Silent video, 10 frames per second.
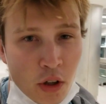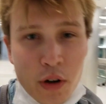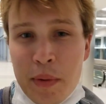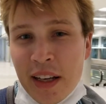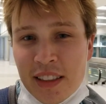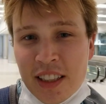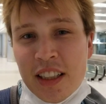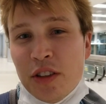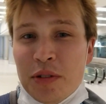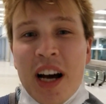We made it to the
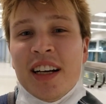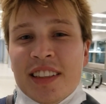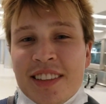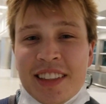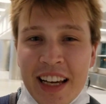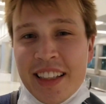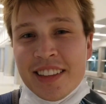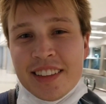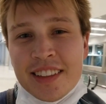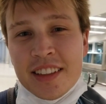United
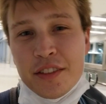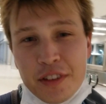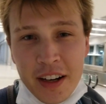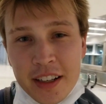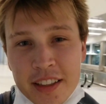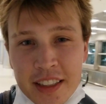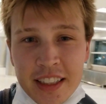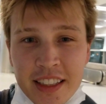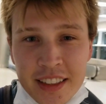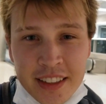States, finally,
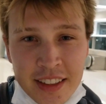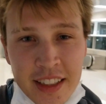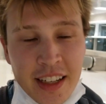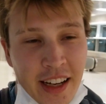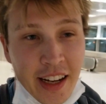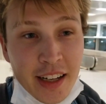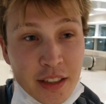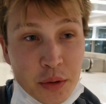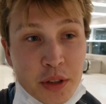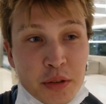and
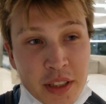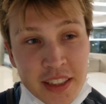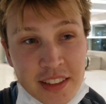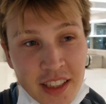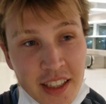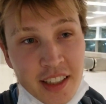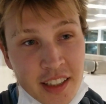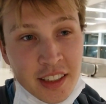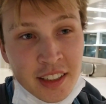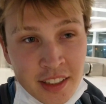we're really tired.
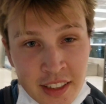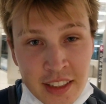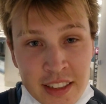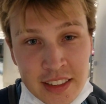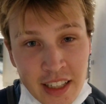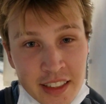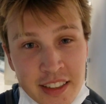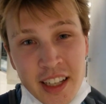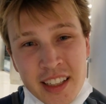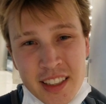Got a
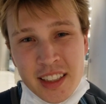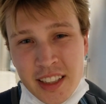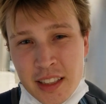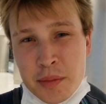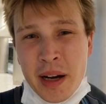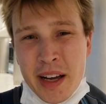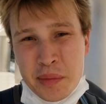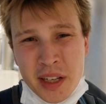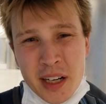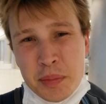night in the
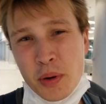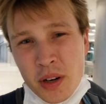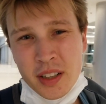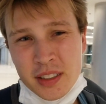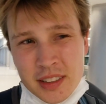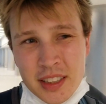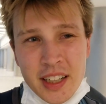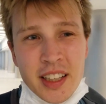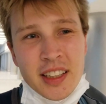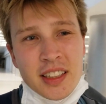Miami airport
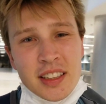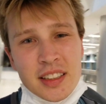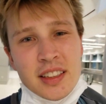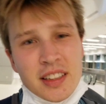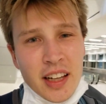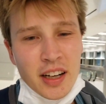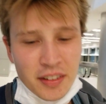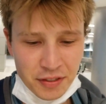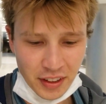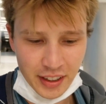tonight, and then our
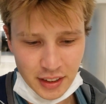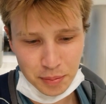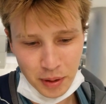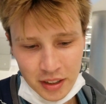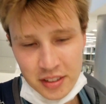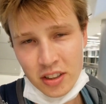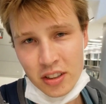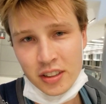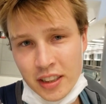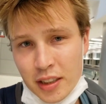flight departs
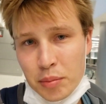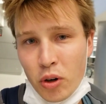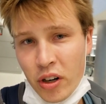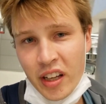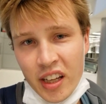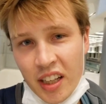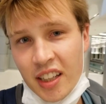early in the morning.